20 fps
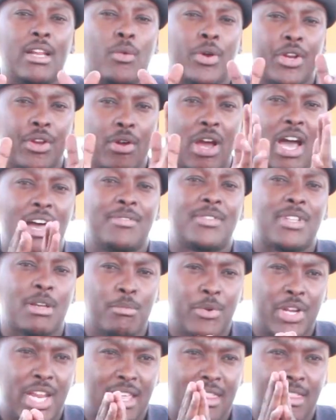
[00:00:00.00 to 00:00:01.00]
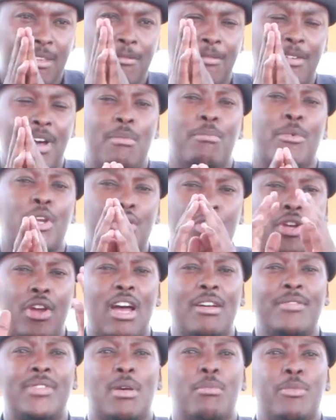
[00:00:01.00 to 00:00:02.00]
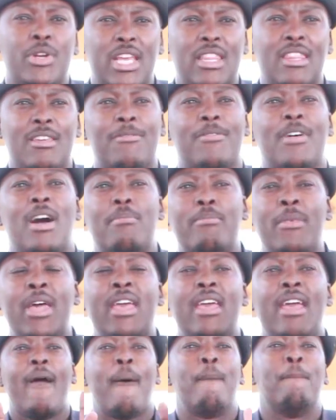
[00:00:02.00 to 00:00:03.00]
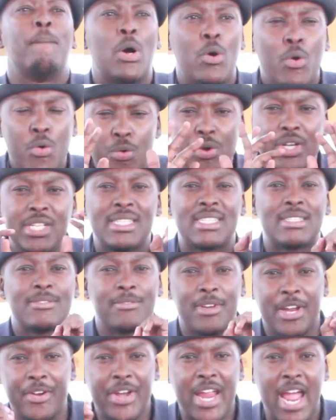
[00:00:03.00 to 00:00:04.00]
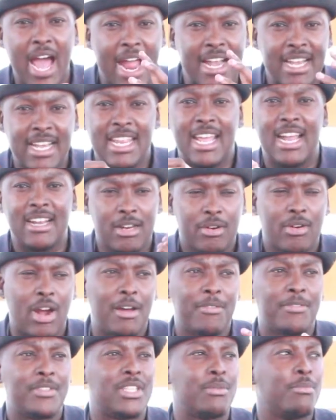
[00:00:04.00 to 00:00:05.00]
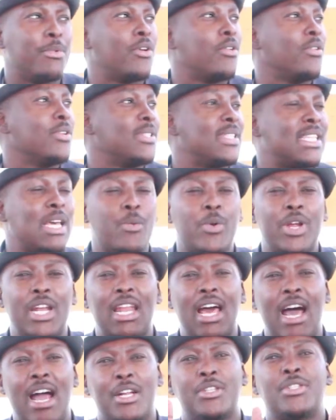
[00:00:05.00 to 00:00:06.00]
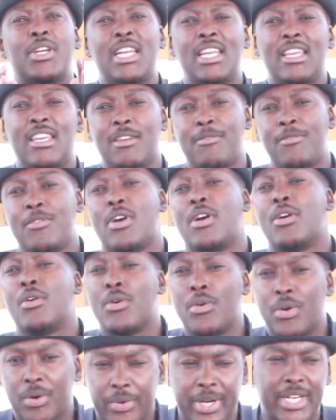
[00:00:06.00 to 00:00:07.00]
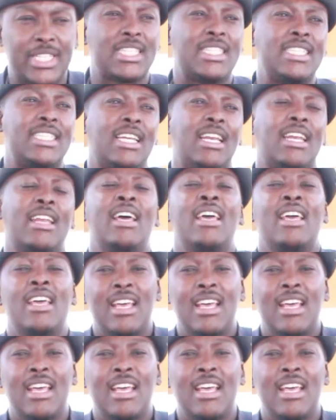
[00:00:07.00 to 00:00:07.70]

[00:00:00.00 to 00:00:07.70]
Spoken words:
When you have somebody at the farm, make sure you have somebody at the farm who is very handy and crafty, because they will actually give you a great deal.